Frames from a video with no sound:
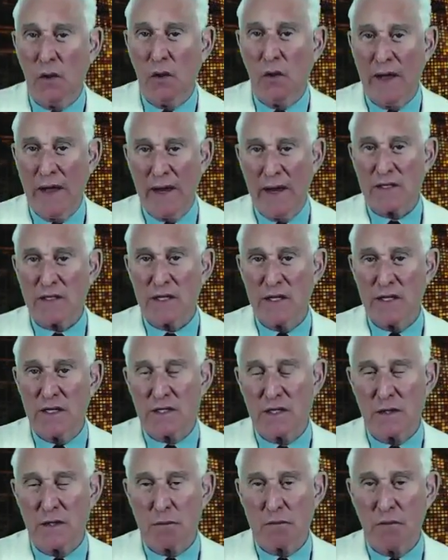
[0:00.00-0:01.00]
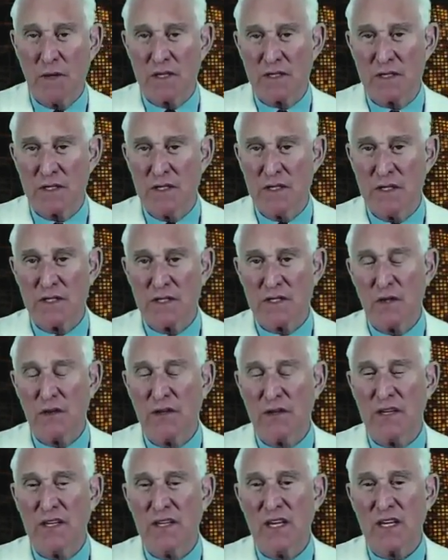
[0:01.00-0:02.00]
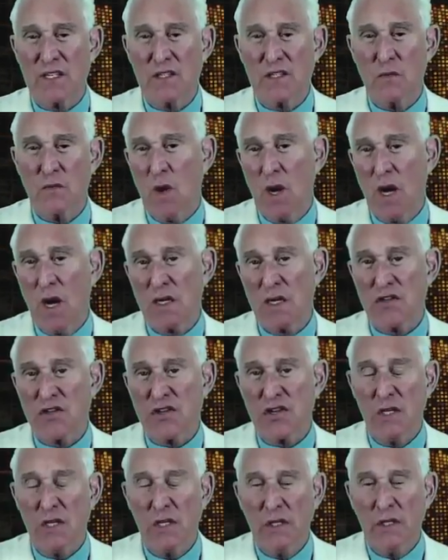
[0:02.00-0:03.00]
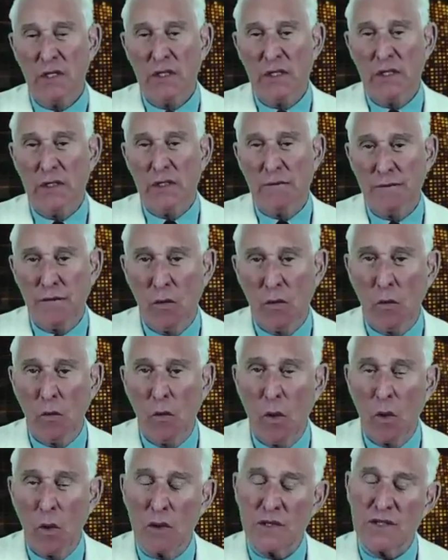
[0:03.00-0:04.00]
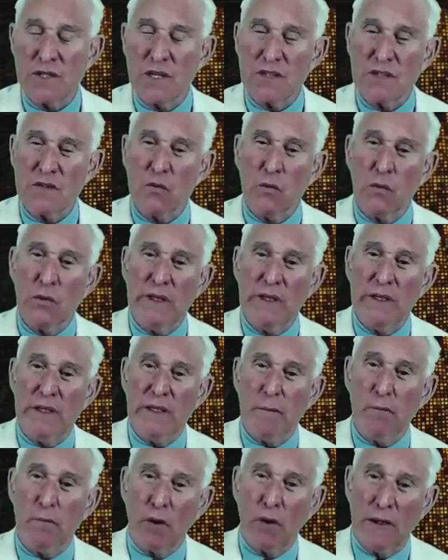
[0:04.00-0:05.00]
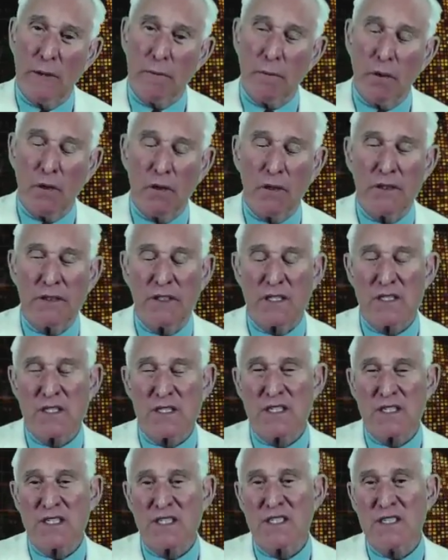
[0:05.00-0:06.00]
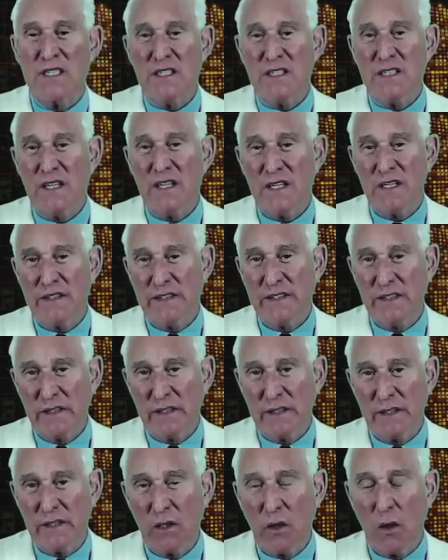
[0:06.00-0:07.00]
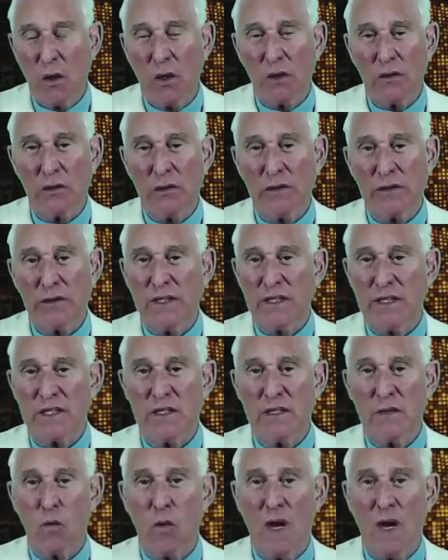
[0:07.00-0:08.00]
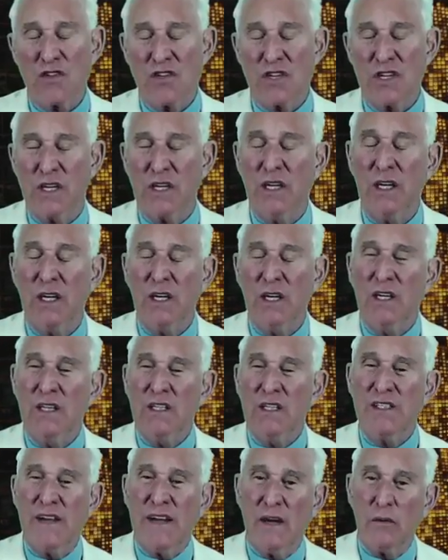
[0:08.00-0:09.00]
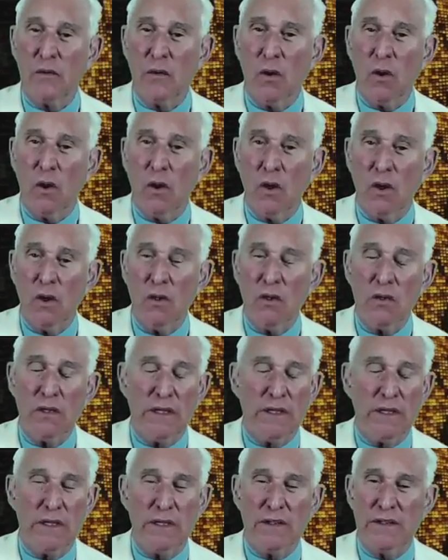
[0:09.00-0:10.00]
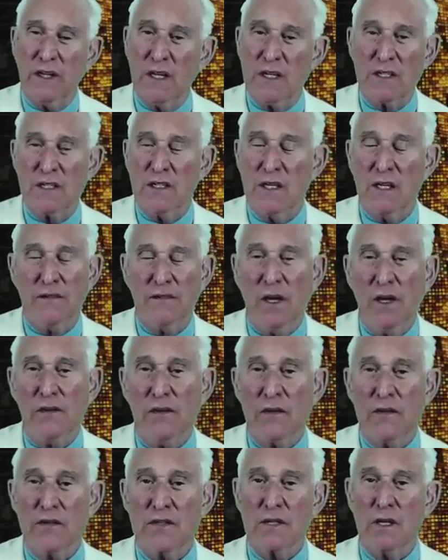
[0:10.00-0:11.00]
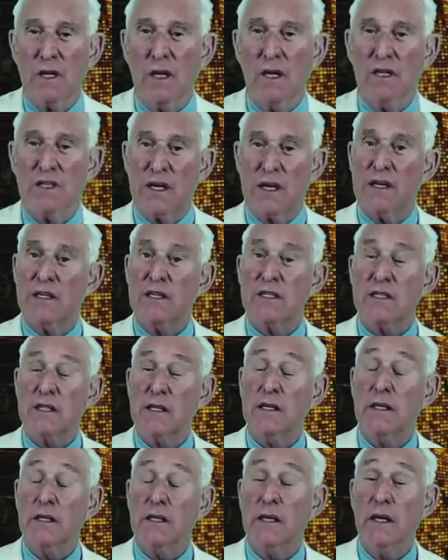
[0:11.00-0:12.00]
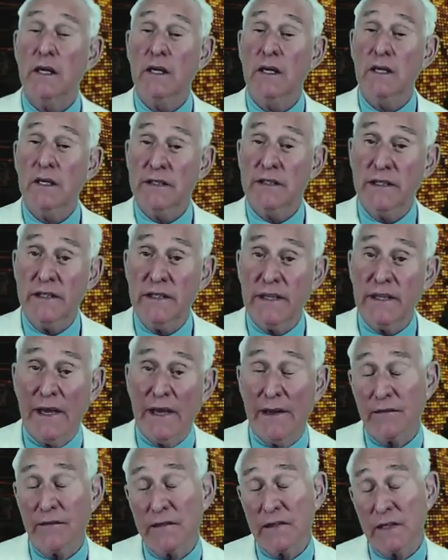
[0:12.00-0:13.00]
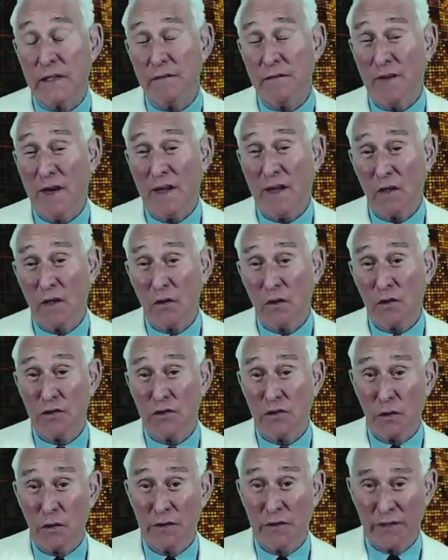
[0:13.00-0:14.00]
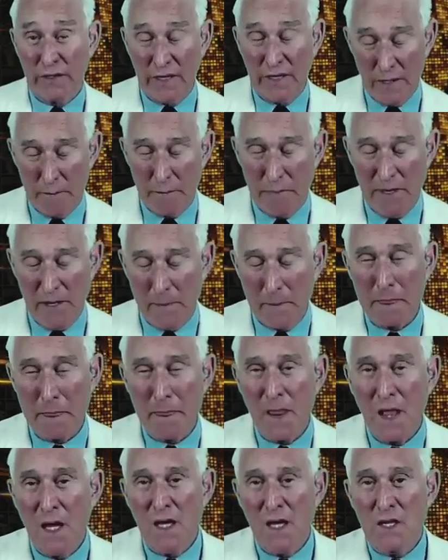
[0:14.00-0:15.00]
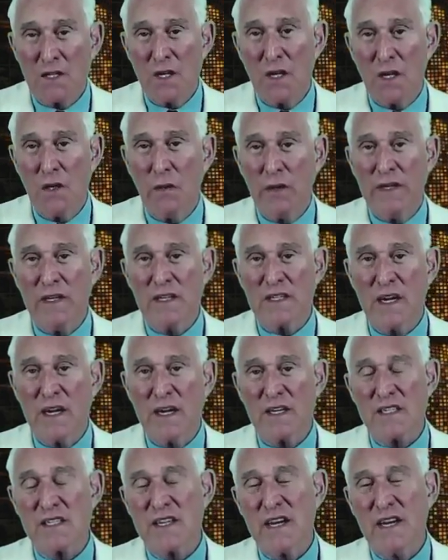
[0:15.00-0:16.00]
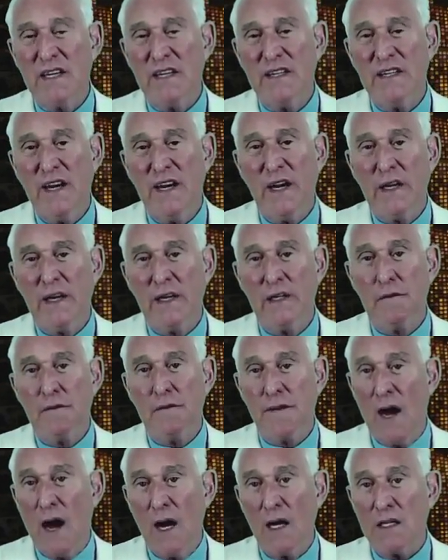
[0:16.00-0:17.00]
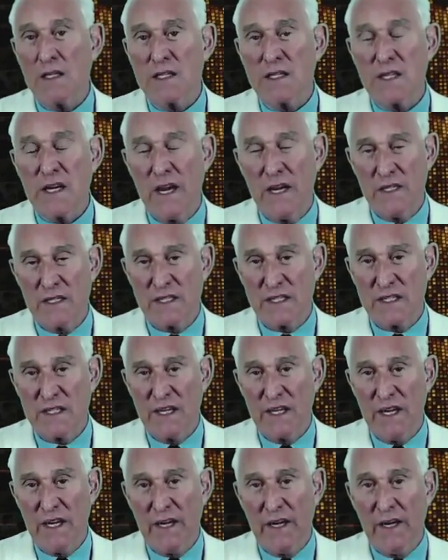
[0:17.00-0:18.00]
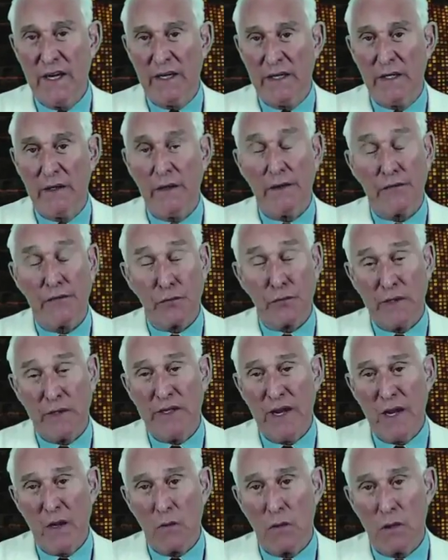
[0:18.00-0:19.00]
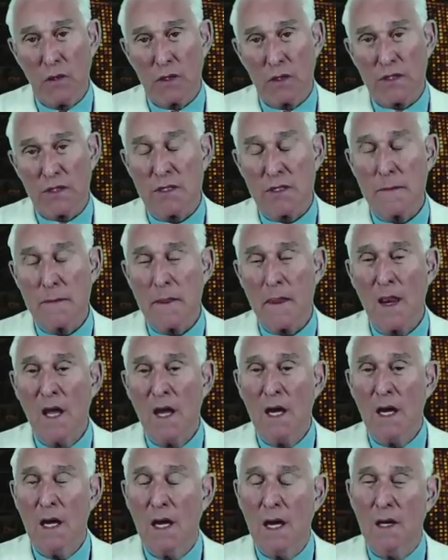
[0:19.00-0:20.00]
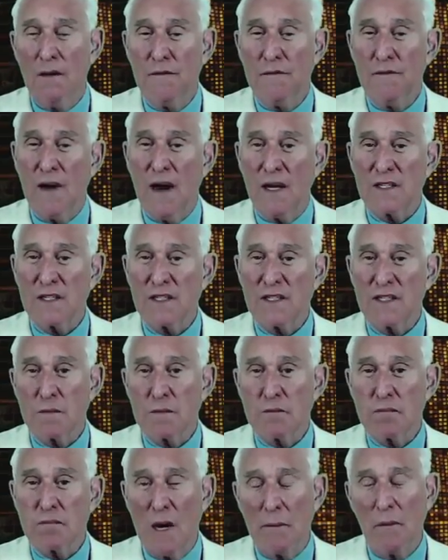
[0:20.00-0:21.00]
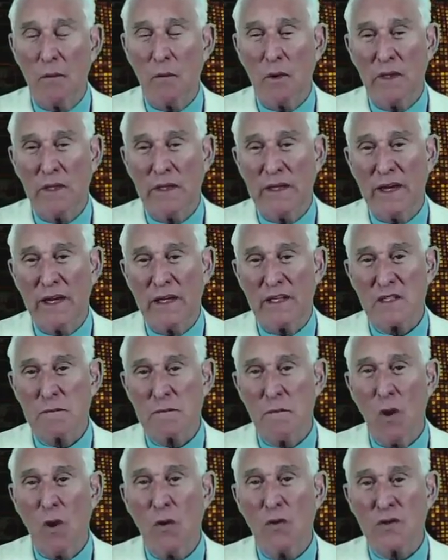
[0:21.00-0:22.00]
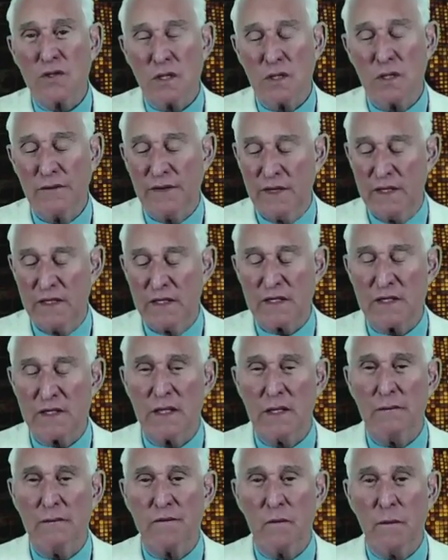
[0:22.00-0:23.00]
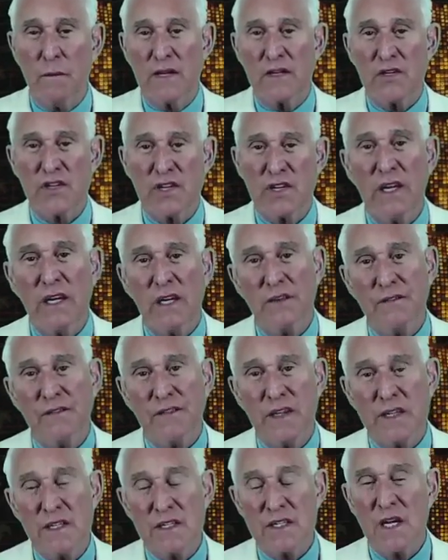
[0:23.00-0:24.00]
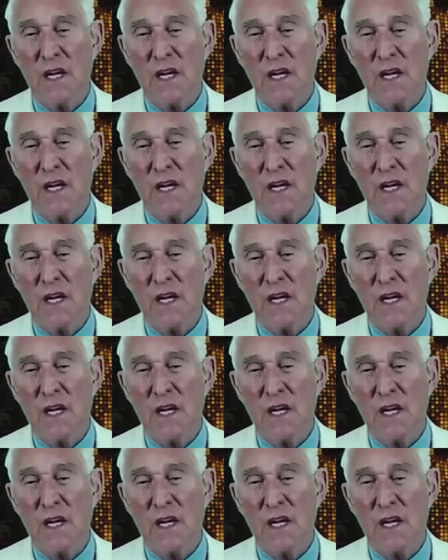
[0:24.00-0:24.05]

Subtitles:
access to the president so that he doesn't watch InfoWars, doesn't read Breitbart, doesn't see the Daily Caller, isn't watching Town Hall and a dozen of others sites that he did avidly follow during the campaign. So he's on a steady diet of Fox and CNN and the 3 networks. Fox is probably where he gets most of his information, and if he's